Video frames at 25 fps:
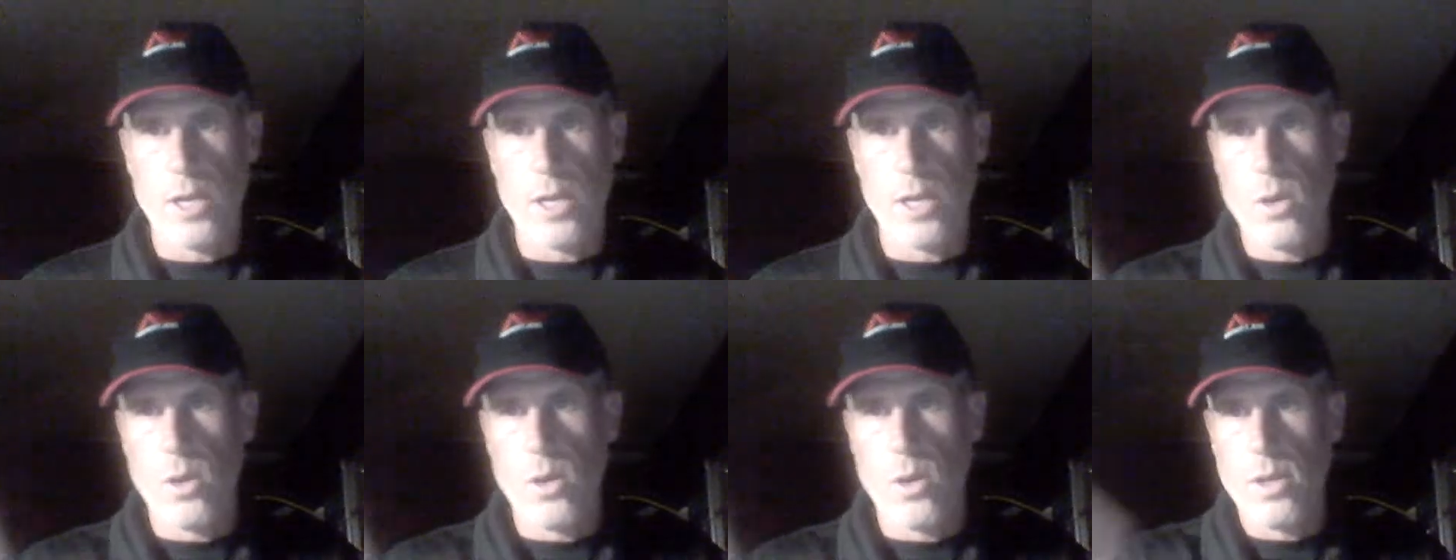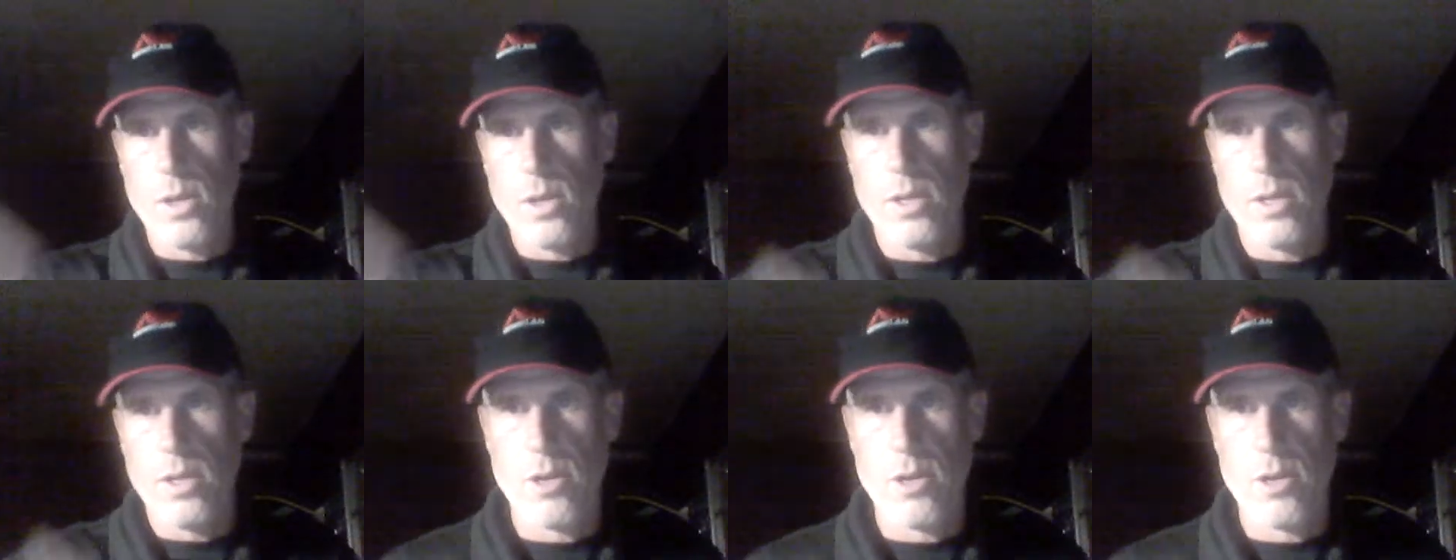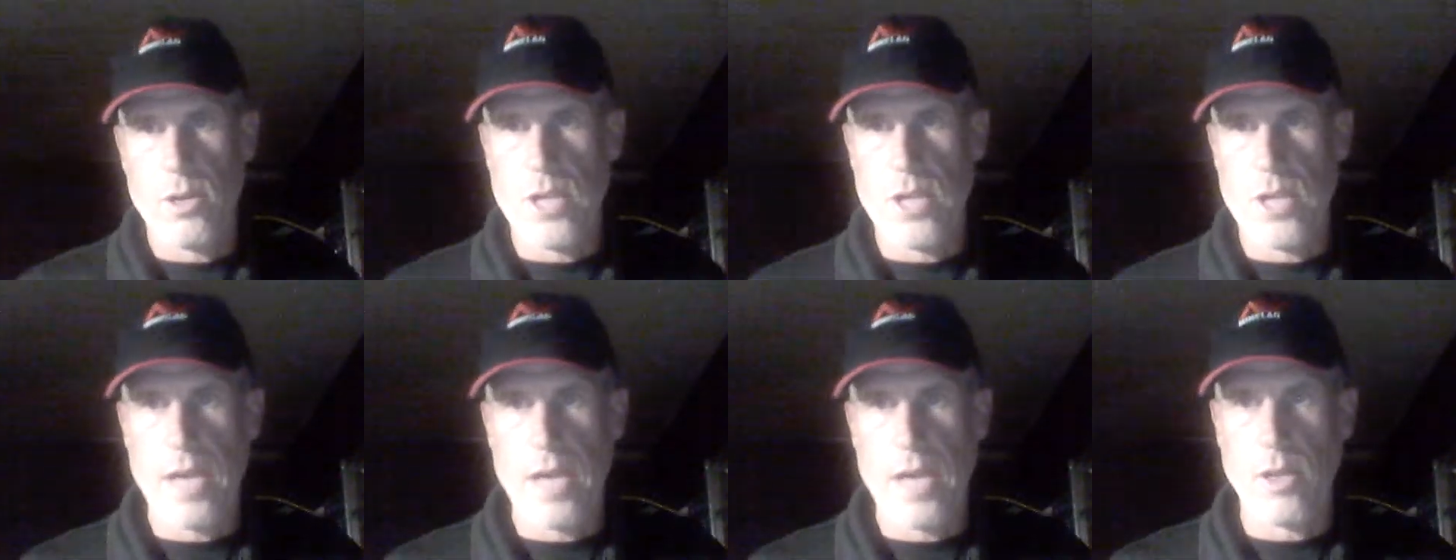Go to their
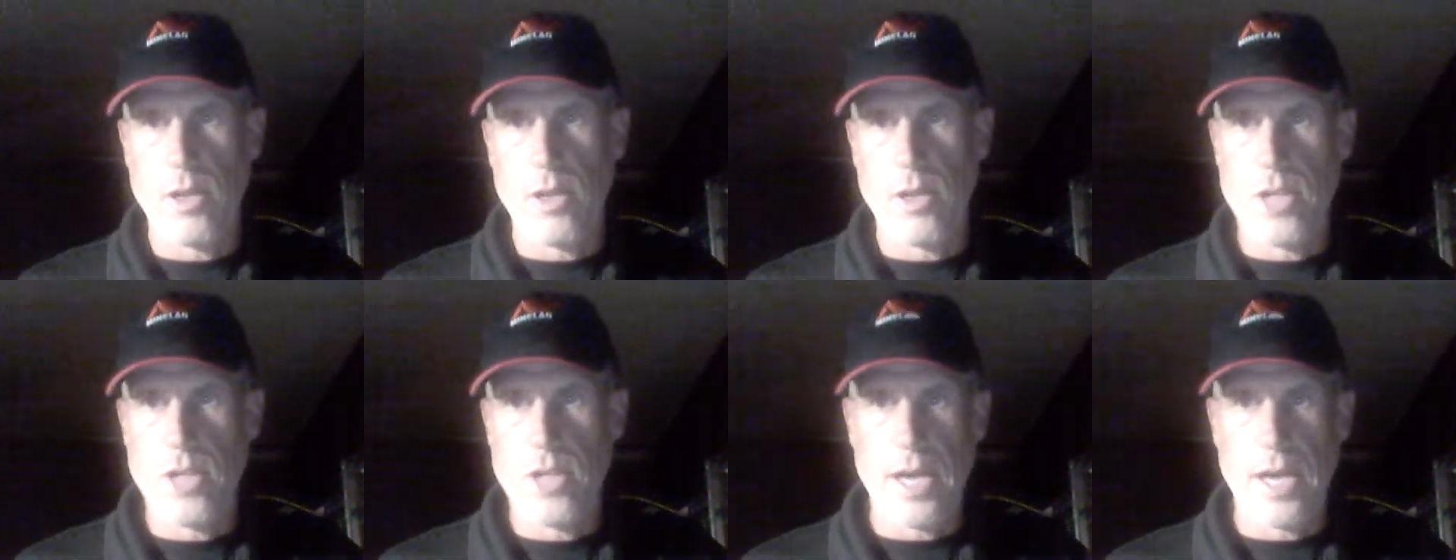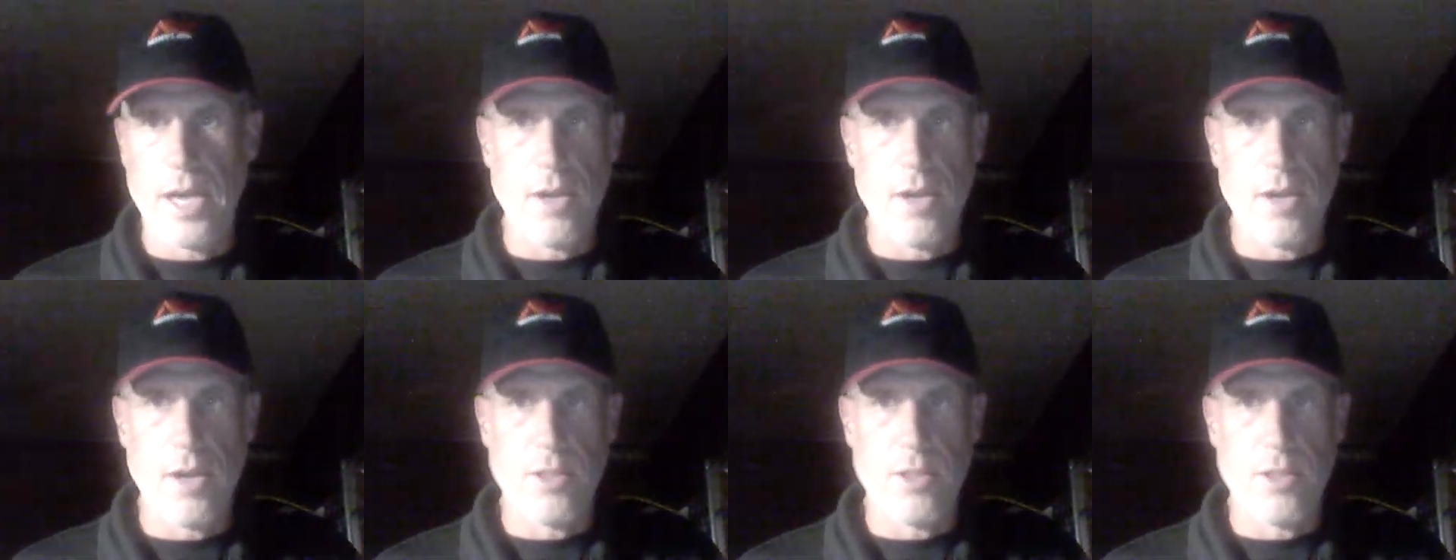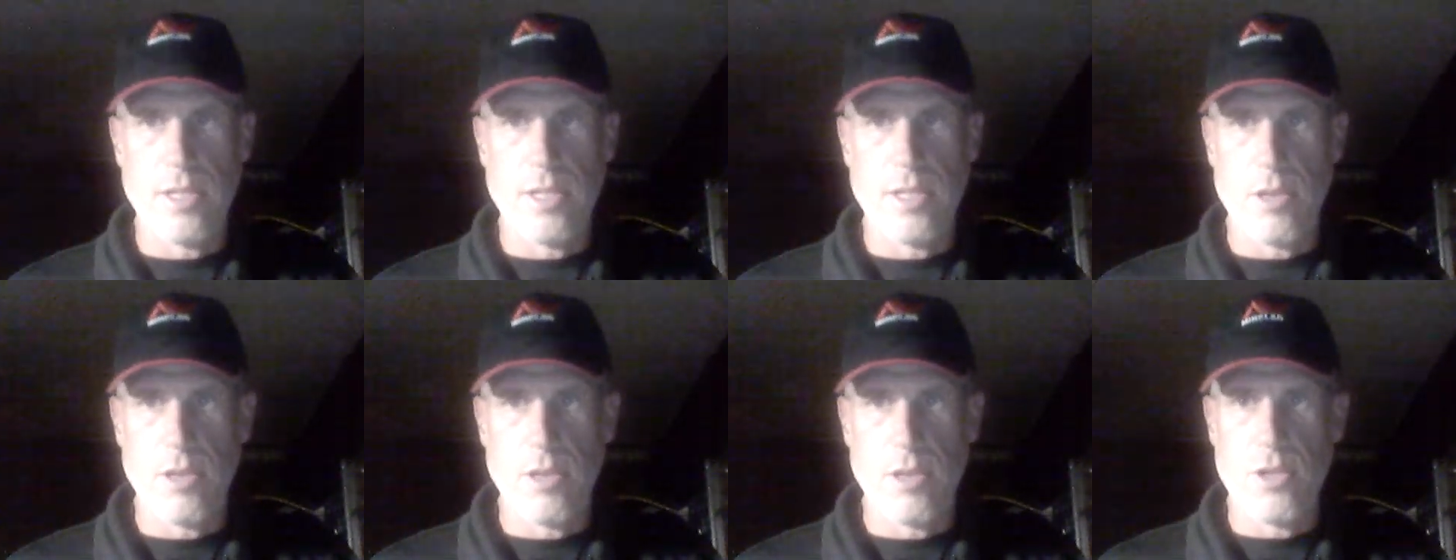channel, check out
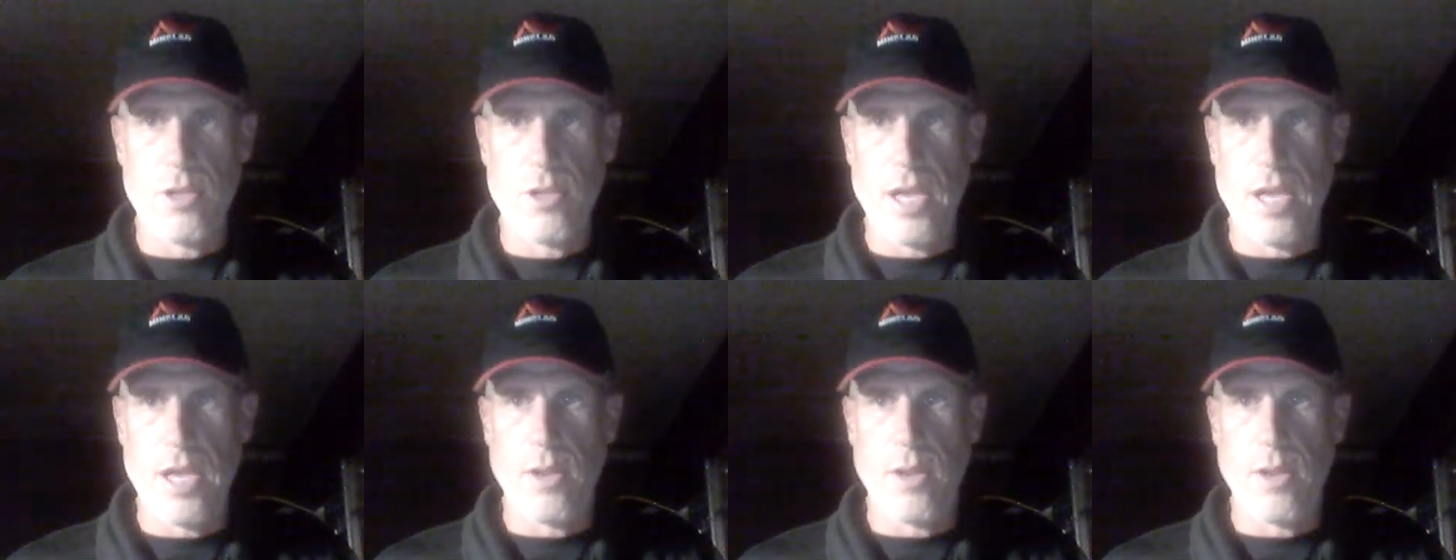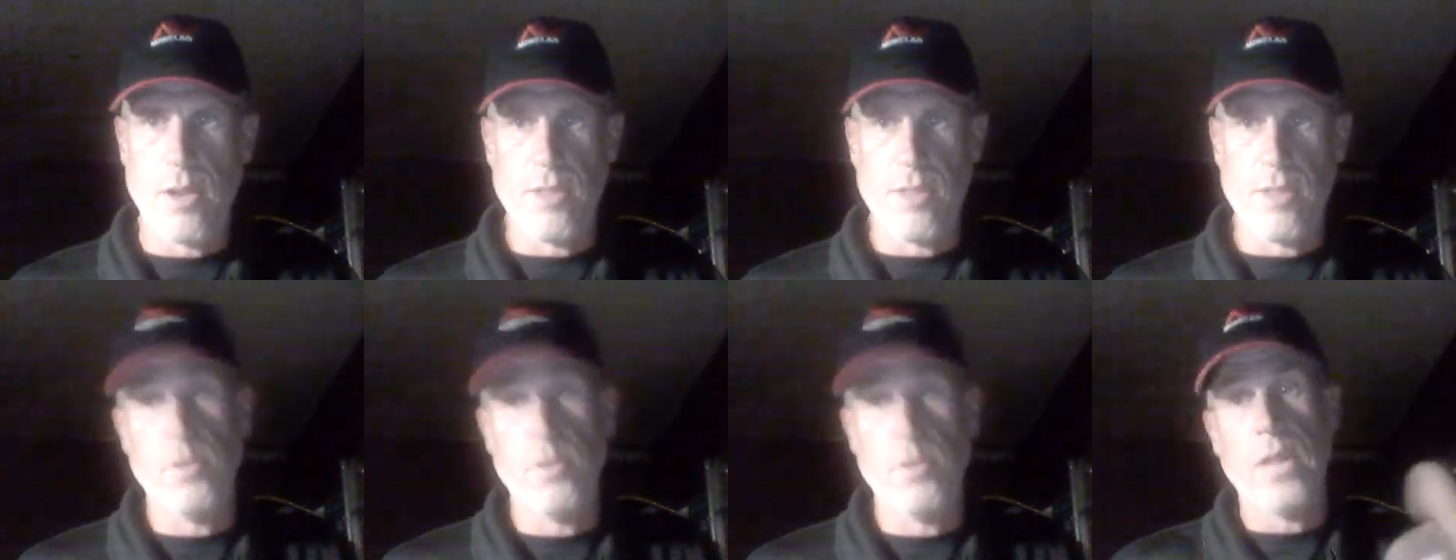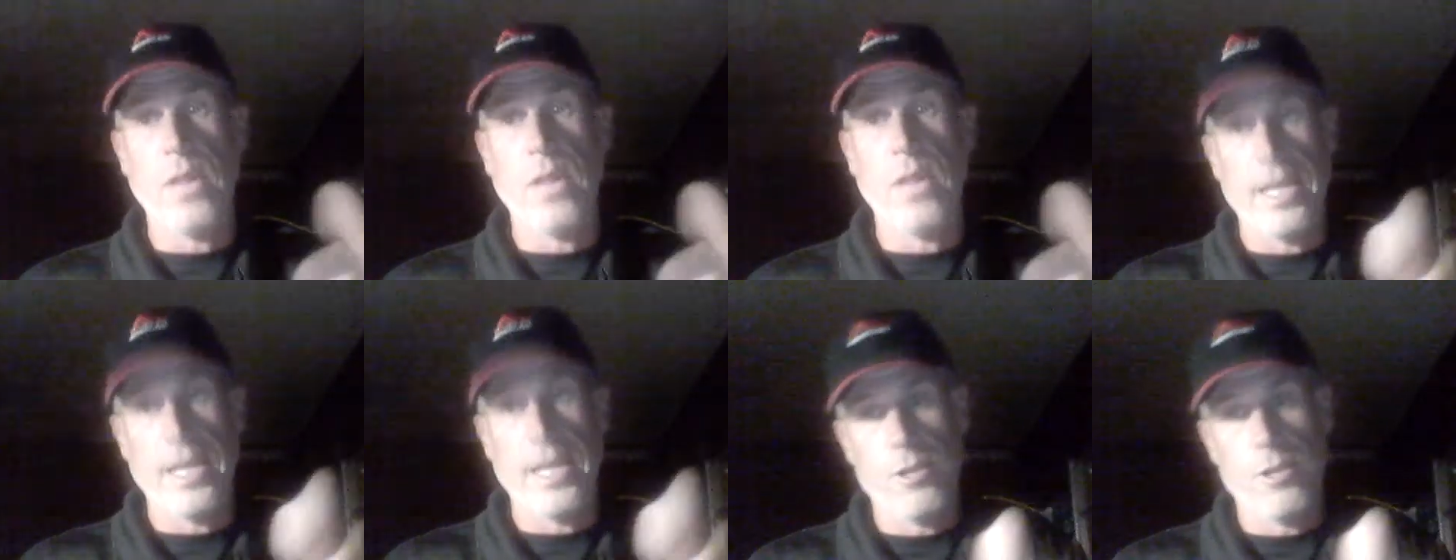their channels. If you
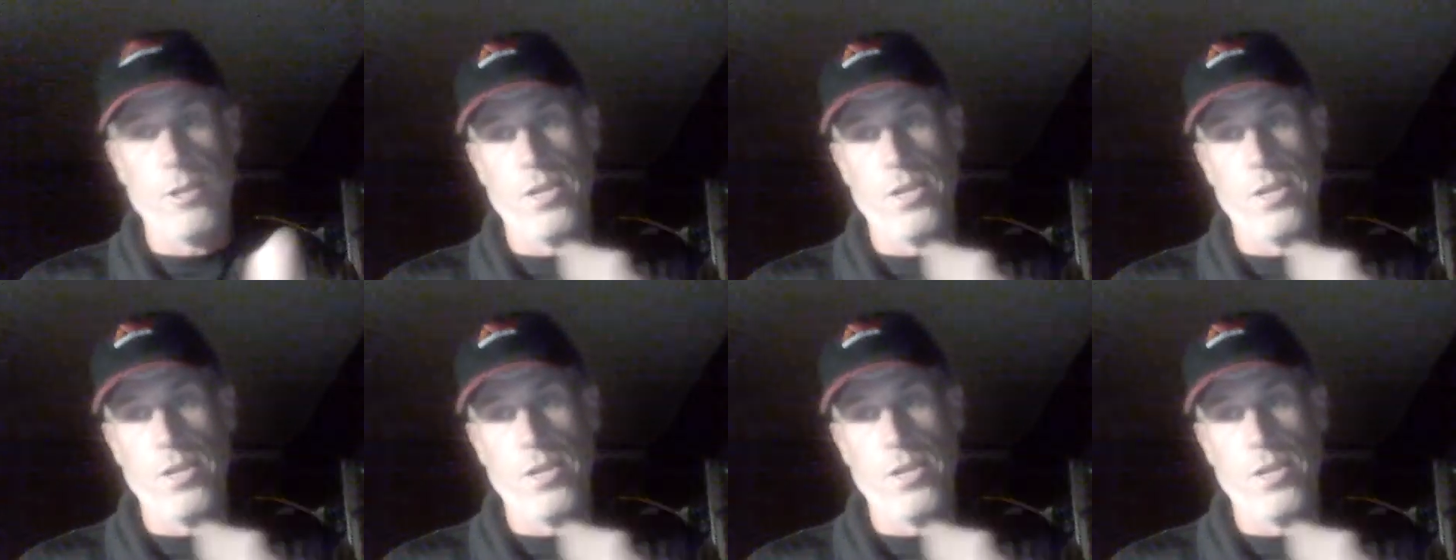like their